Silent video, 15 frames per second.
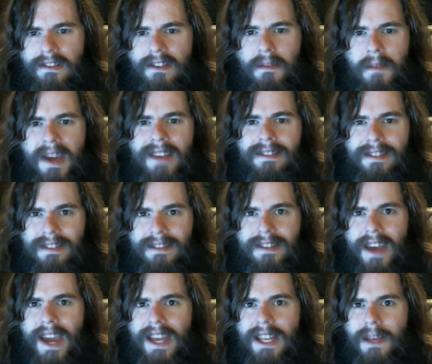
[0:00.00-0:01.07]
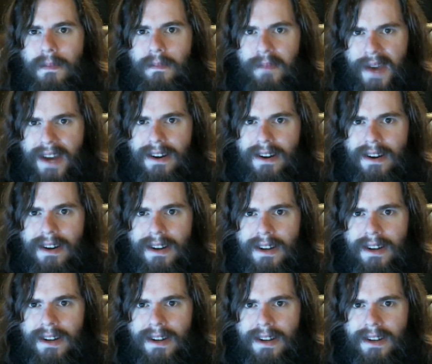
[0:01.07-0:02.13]
to make society better.
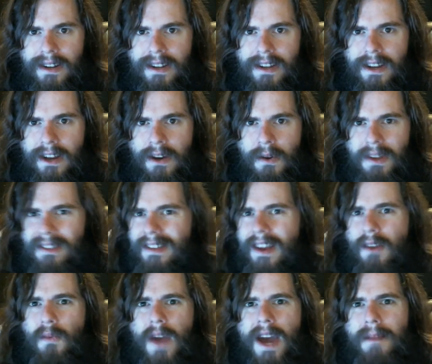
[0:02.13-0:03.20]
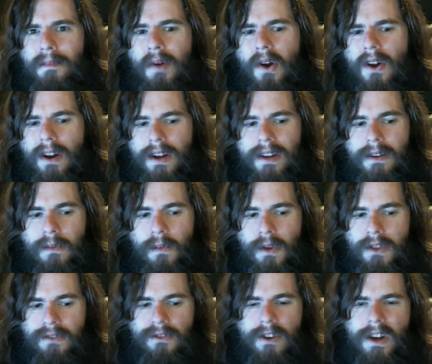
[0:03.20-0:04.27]
You know, it's like Rat Park
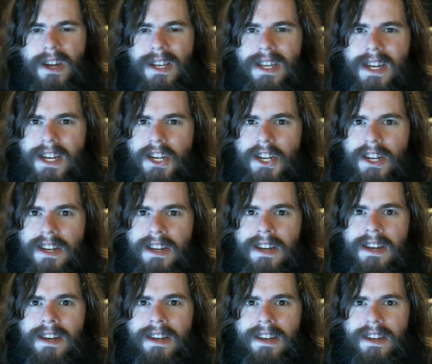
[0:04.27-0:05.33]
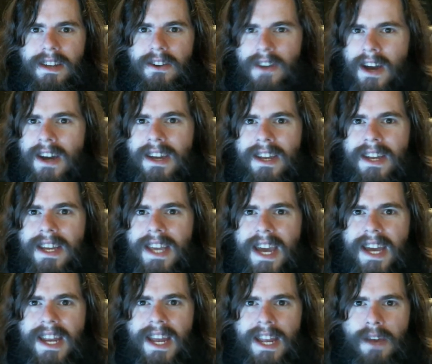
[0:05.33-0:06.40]
with drug addiction. You're not going to
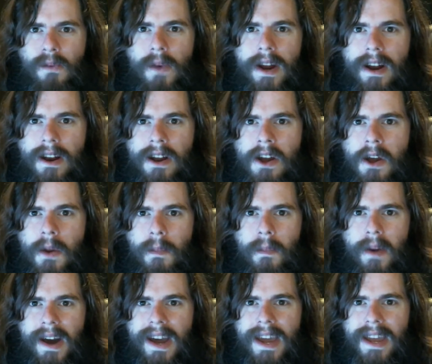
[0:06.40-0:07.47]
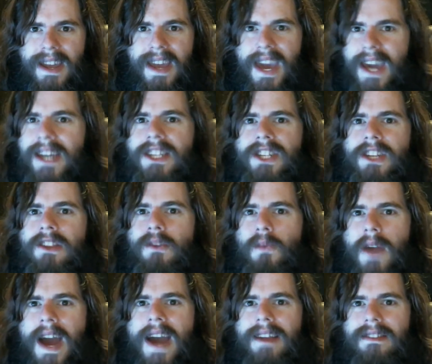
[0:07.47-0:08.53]
get anywhere by caging the
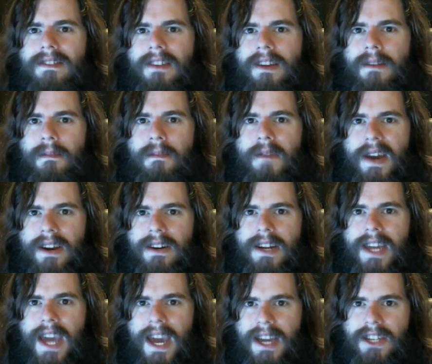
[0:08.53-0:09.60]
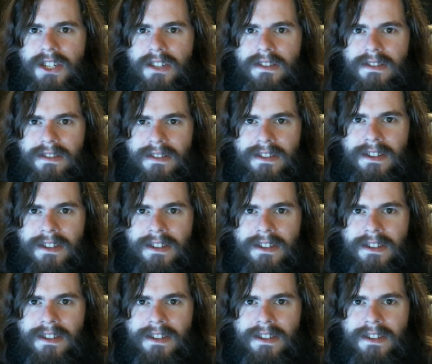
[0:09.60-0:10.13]
rats in better cages.